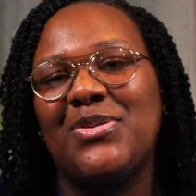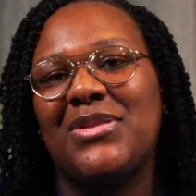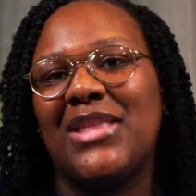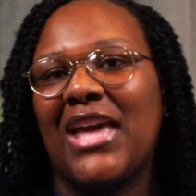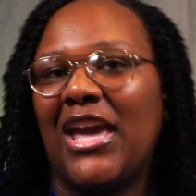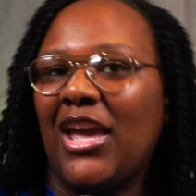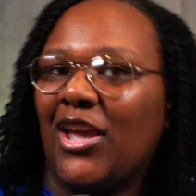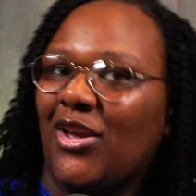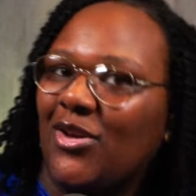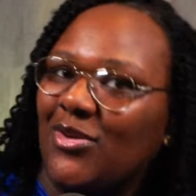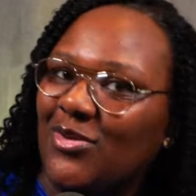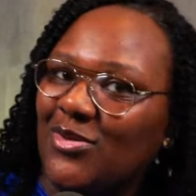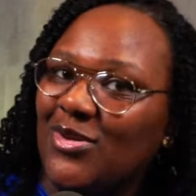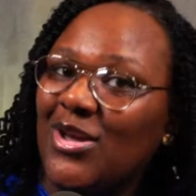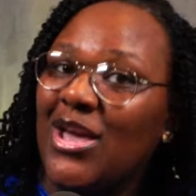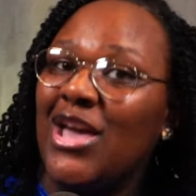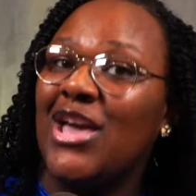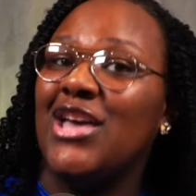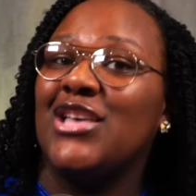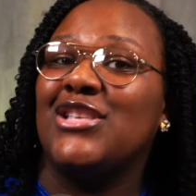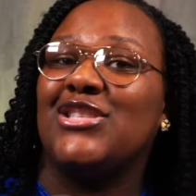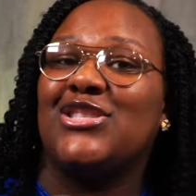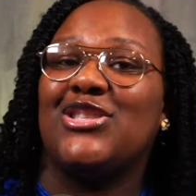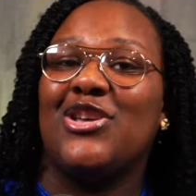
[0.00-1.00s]
Thank you
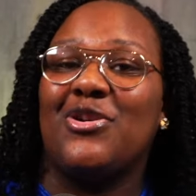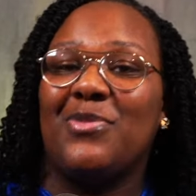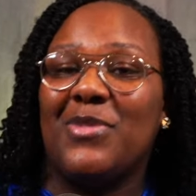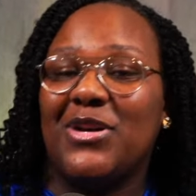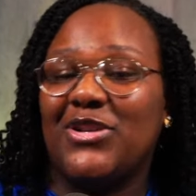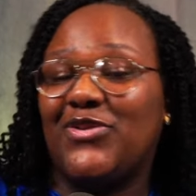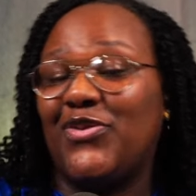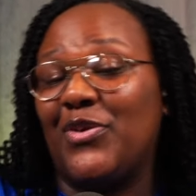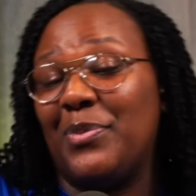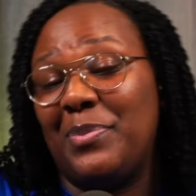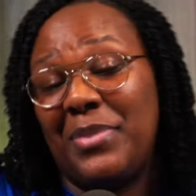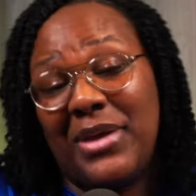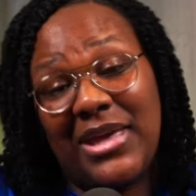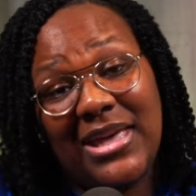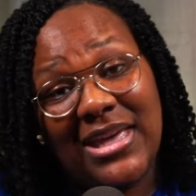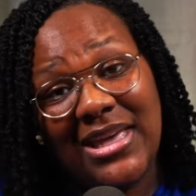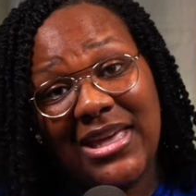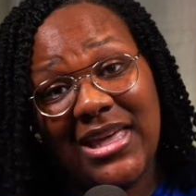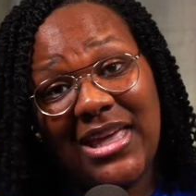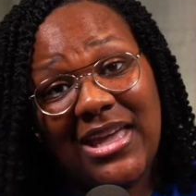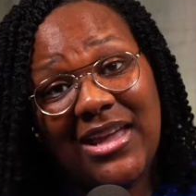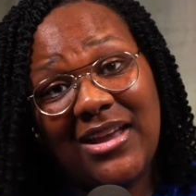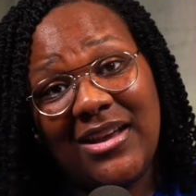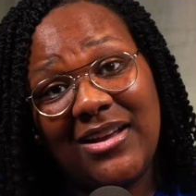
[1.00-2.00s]
so much for
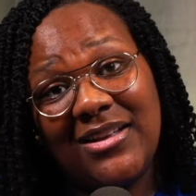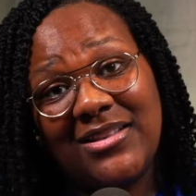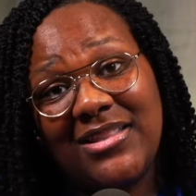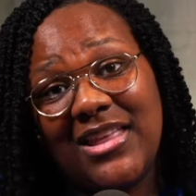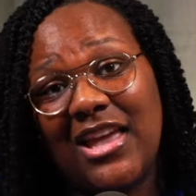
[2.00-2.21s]
being here.